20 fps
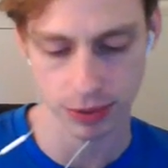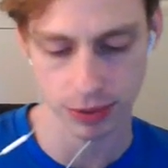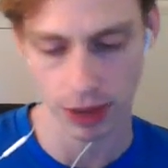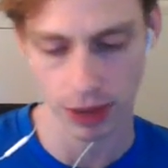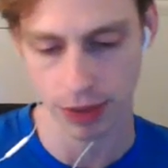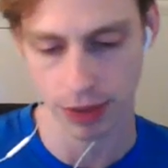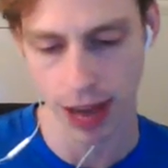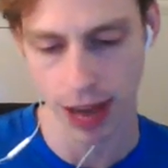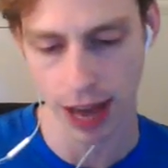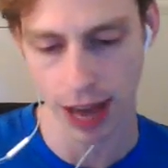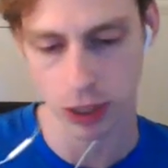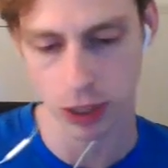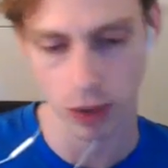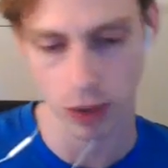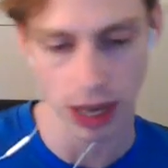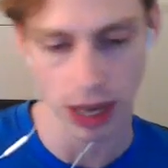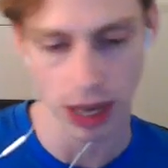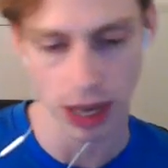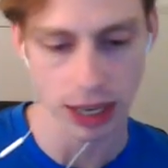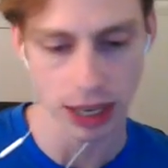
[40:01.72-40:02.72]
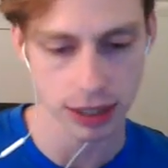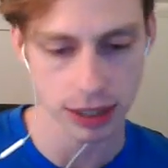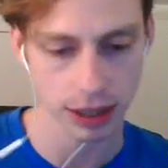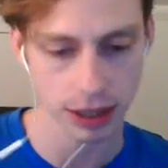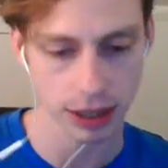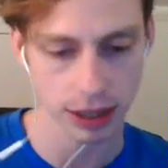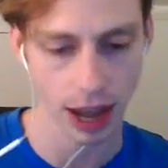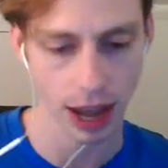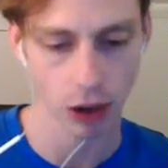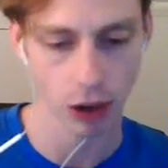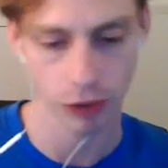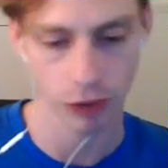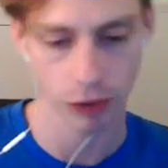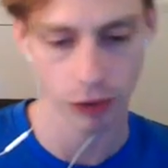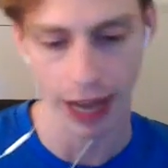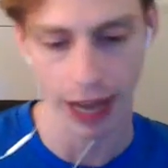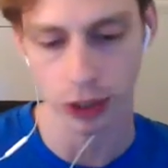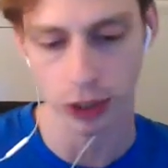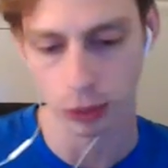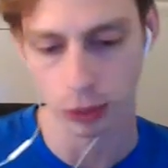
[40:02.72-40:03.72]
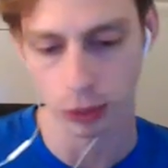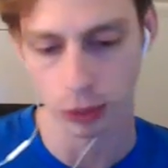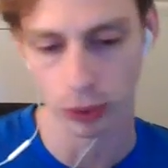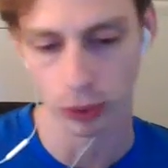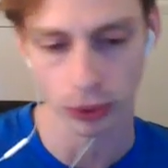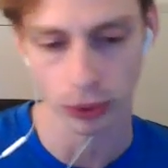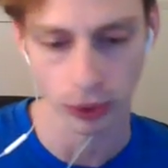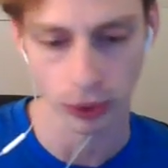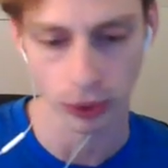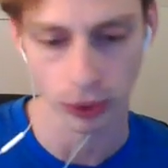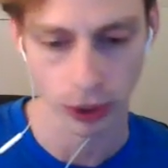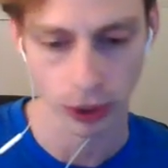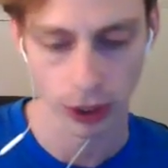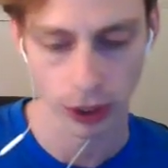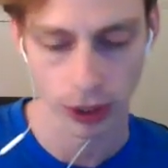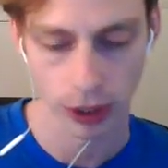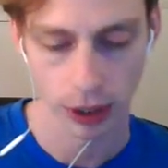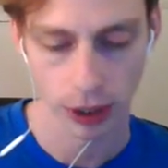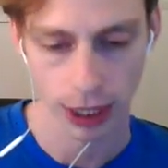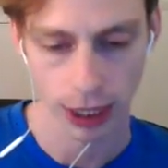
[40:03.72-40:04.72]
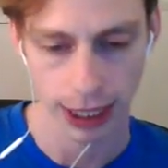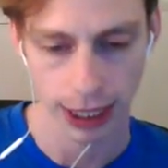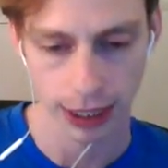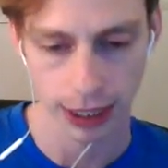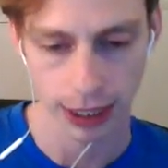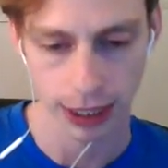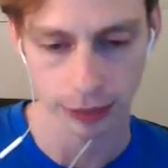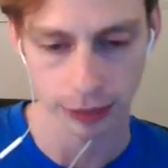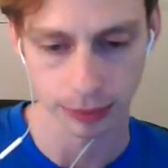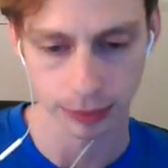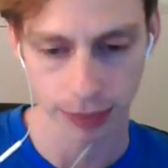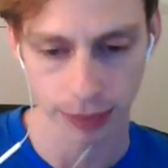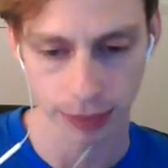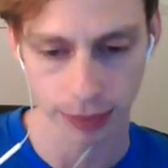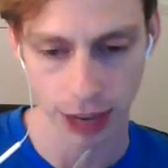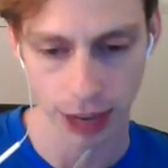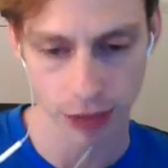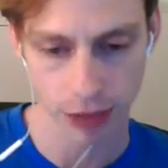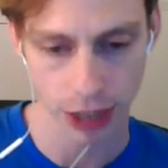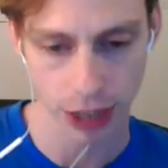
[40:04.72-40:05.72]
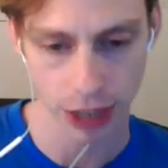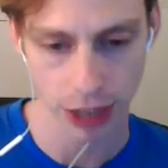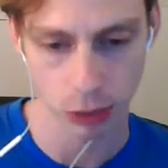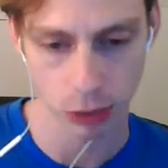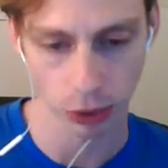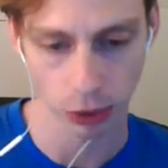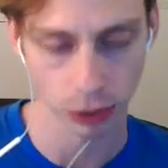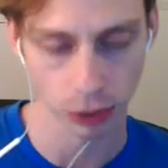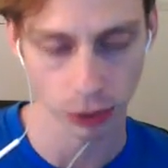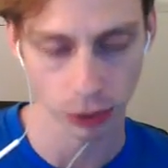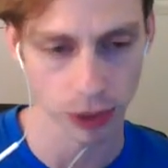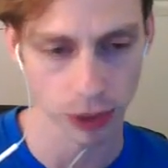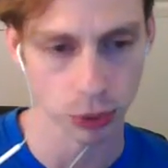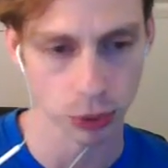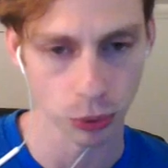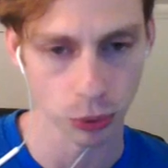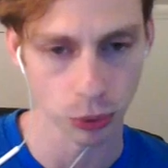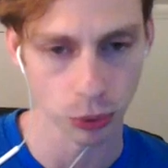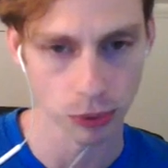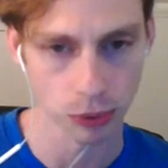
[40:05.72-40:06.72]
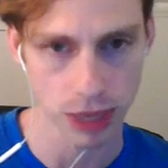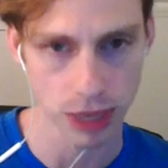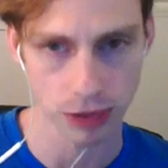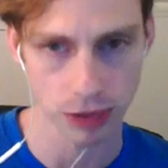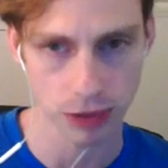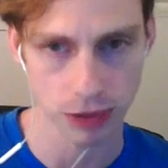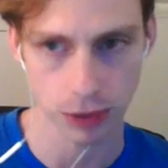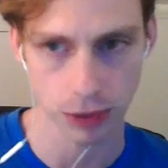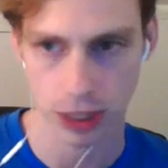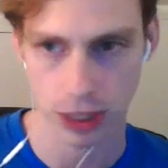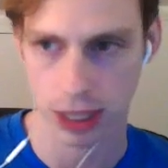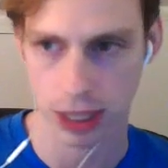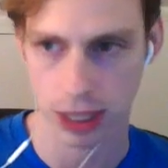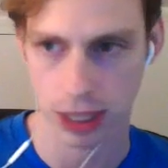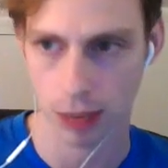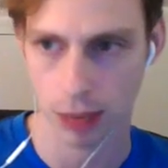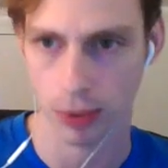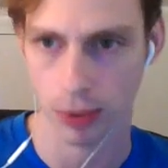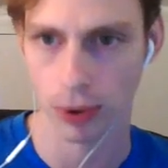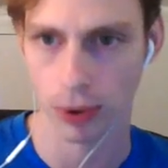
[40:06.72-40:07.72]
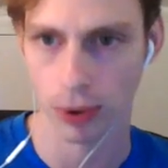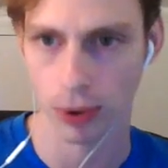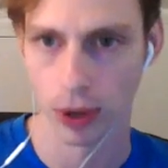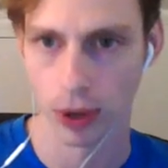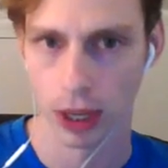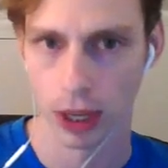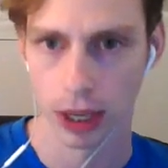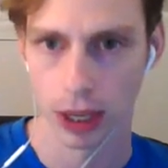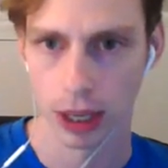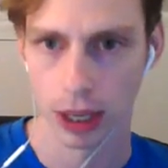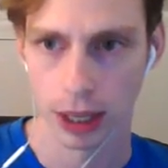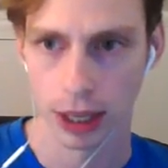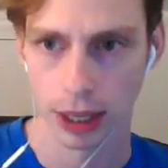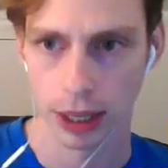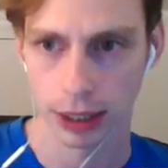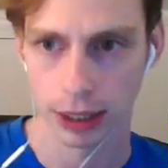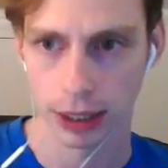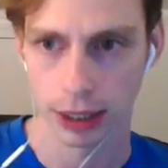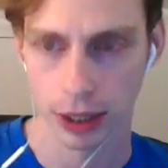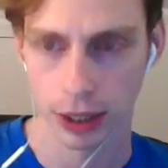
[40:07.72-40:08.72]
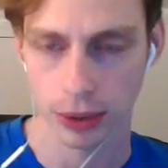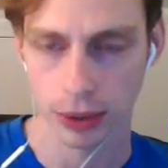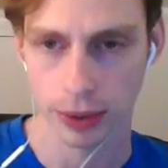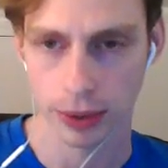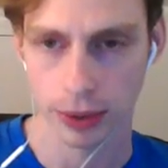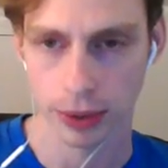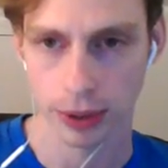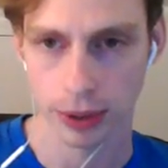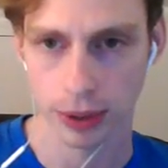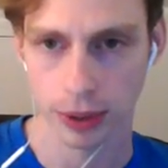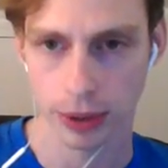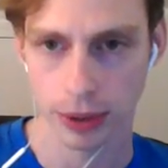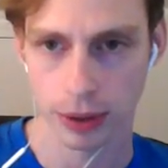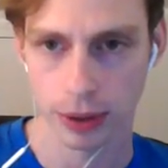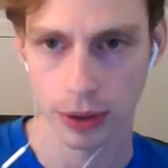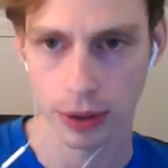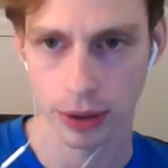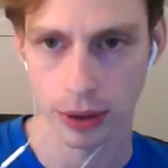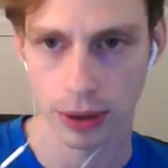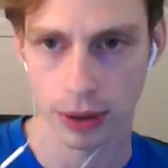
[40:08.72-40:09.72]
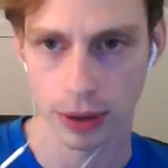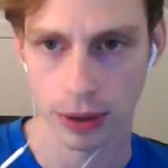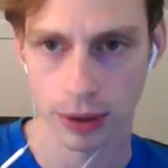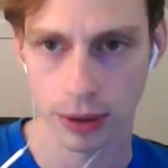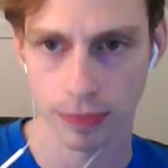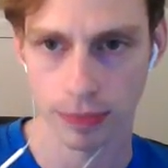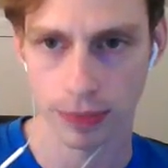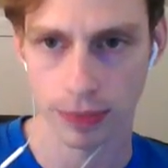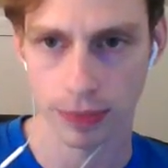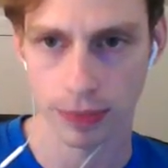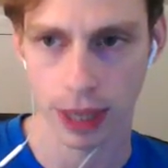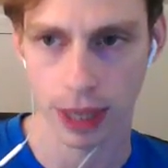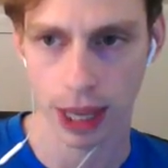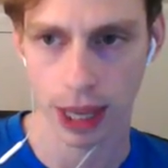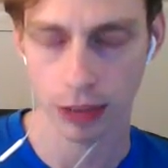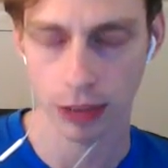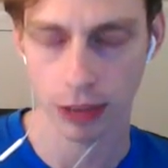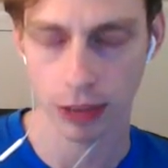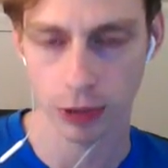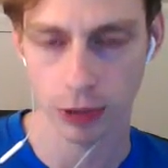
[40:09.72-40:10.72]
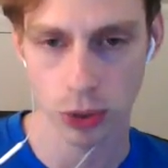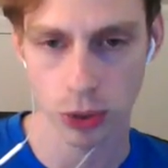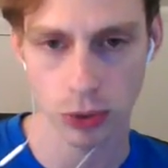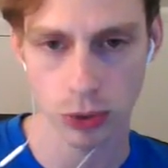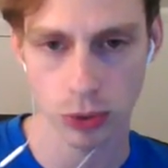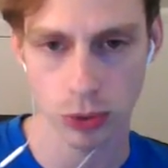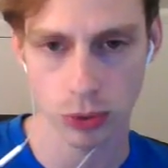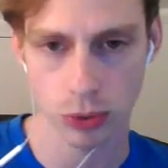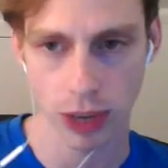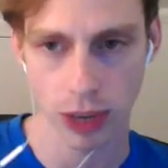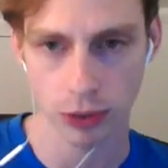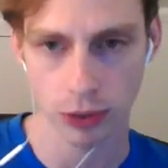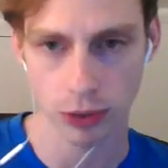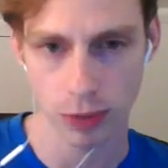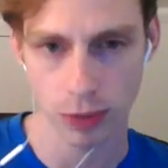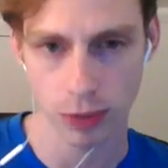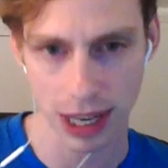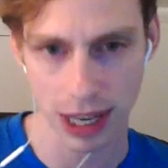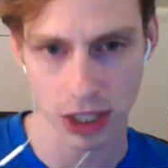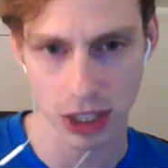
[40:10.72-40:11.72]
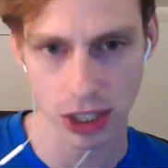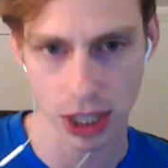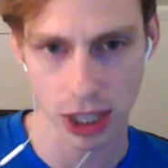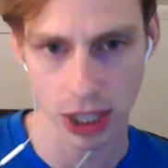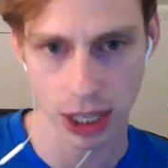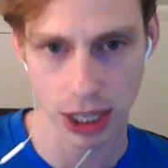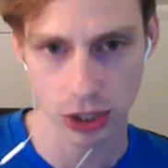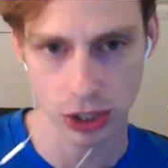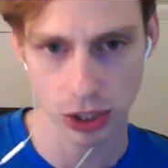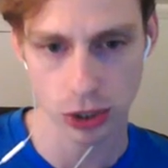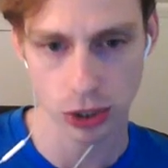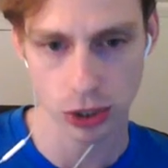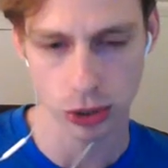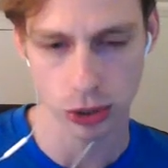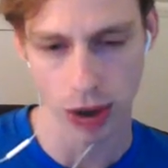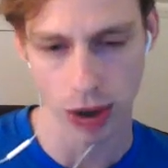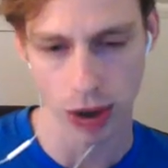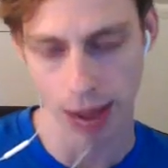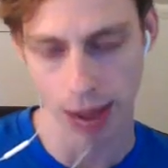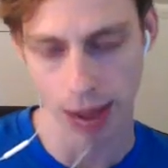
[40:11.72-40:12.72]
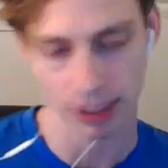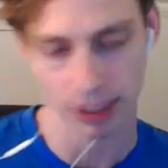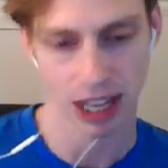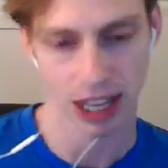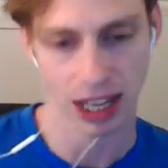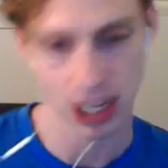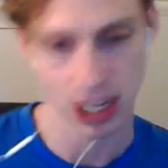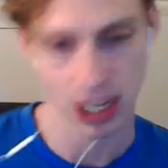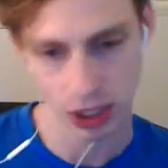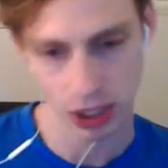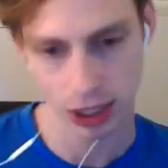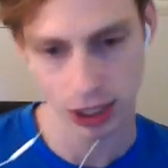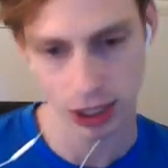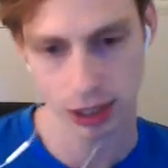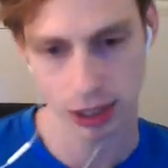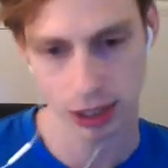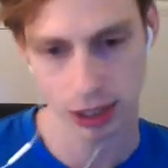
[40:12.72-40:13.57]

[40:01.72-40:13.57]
evaluate how valuable um, how valuable the reboot would be. For example, you know, if you if you make a change to your application,